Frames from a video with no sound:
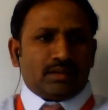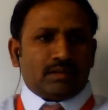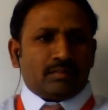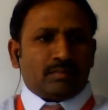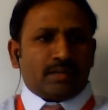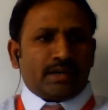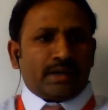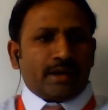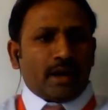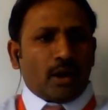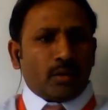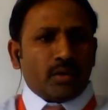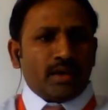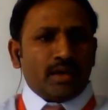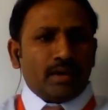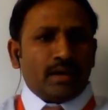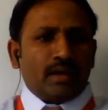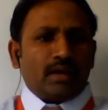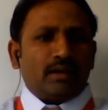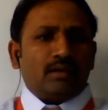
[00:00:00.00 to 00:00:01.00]
But now
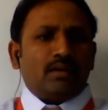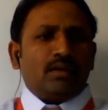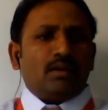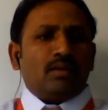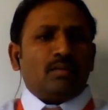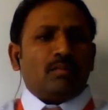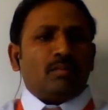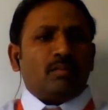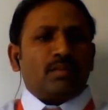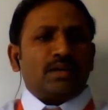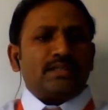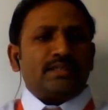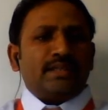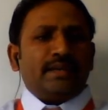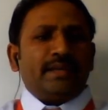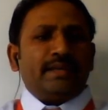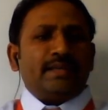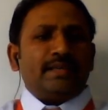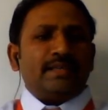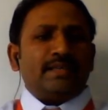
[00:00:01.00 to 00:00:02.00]
here
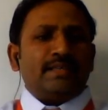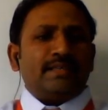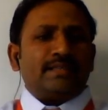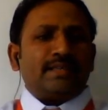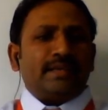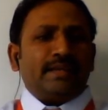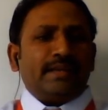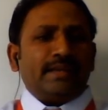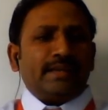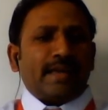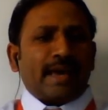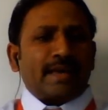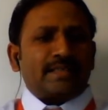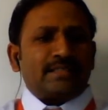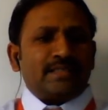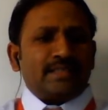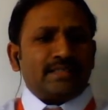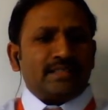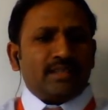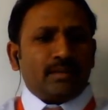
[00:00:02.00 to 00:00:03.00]
machining is
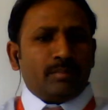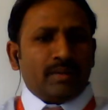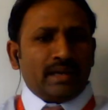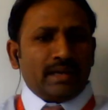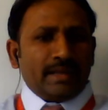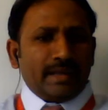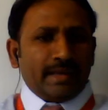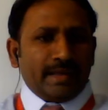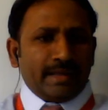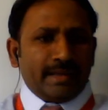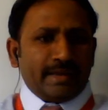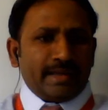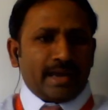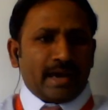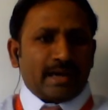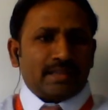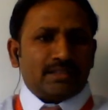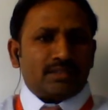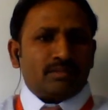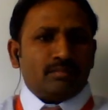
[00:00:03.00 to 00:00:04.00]
inaccessible
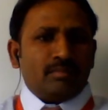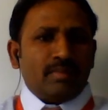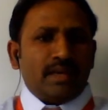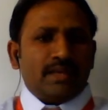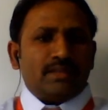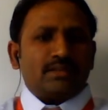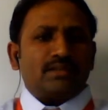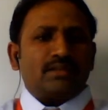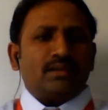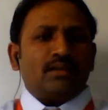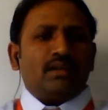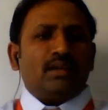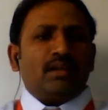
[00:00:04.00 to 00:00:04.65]
areas means